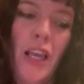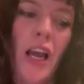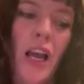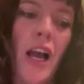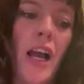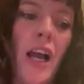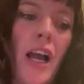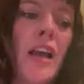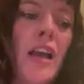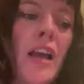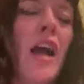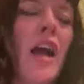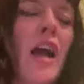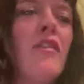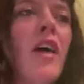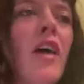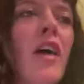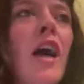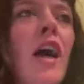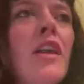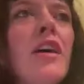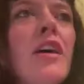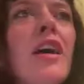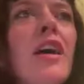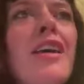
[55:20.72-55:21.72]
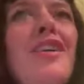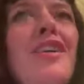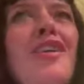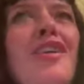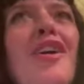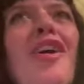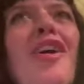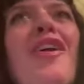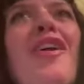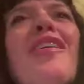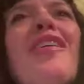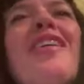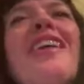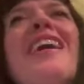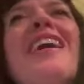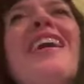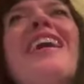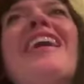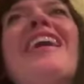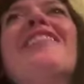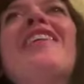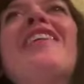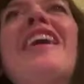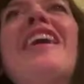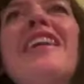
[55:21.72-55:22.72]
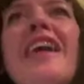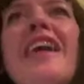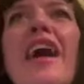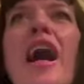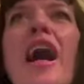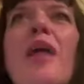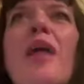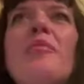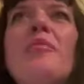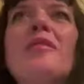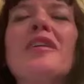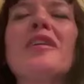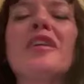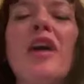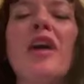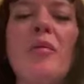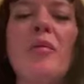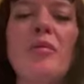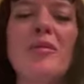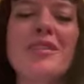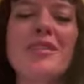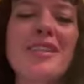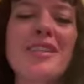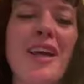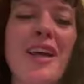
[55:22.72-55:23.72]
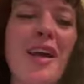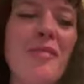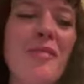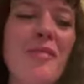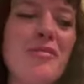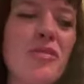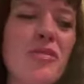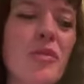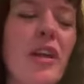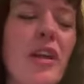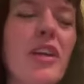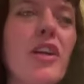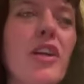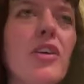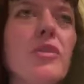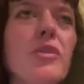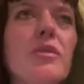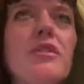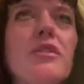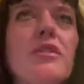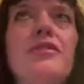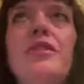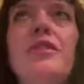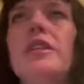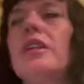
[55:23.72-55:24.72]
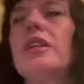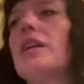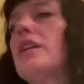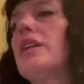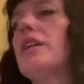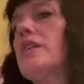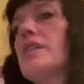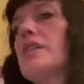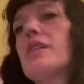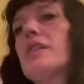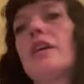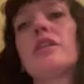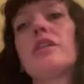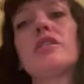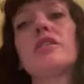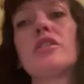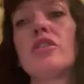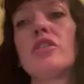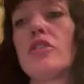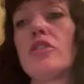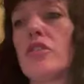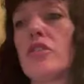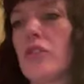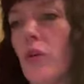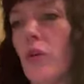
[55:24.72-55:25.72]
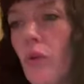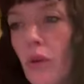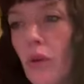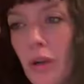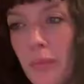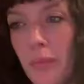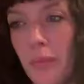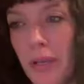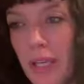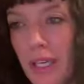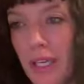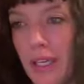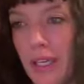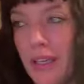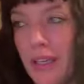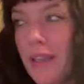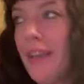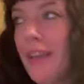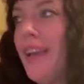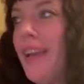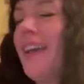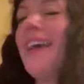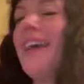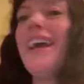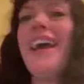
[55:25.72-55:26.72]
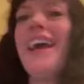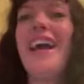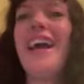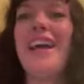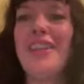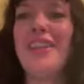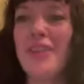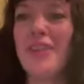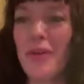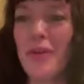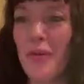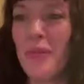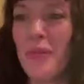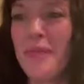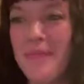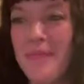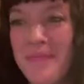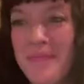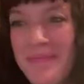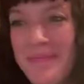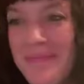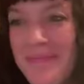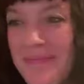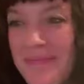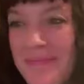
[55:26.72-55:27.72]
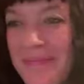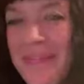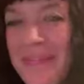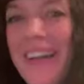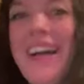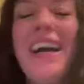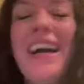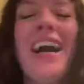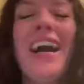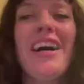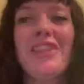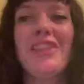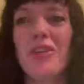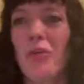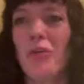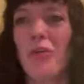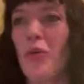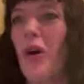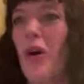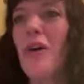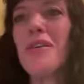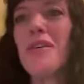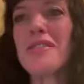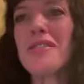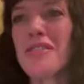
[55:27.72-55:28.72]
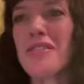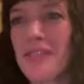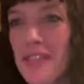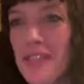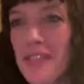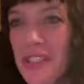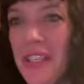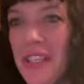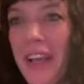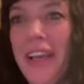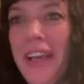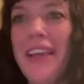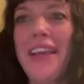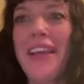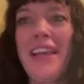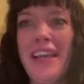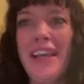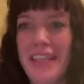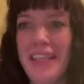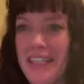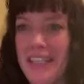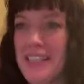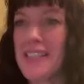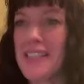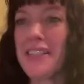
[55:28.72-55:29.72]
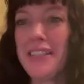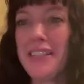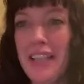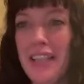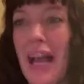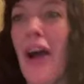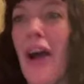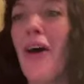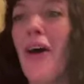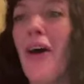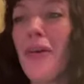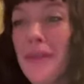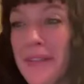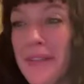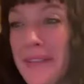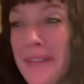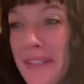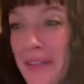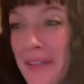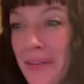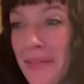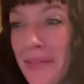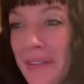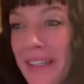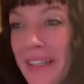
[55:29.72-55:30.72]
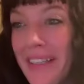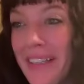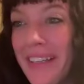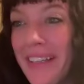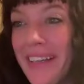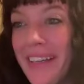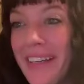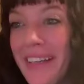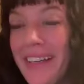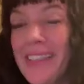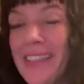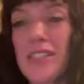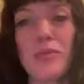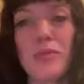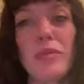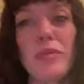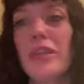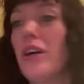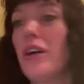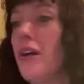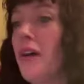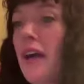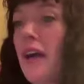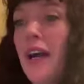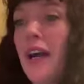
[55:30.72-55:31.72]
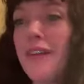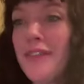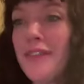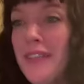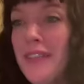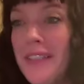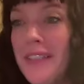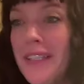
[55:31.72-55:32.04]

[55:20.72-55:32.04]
I've had it, I've had it happen a couple times where I go to a fitting and it's like stormy and the walls are shaking and it's loud in the arena because we all have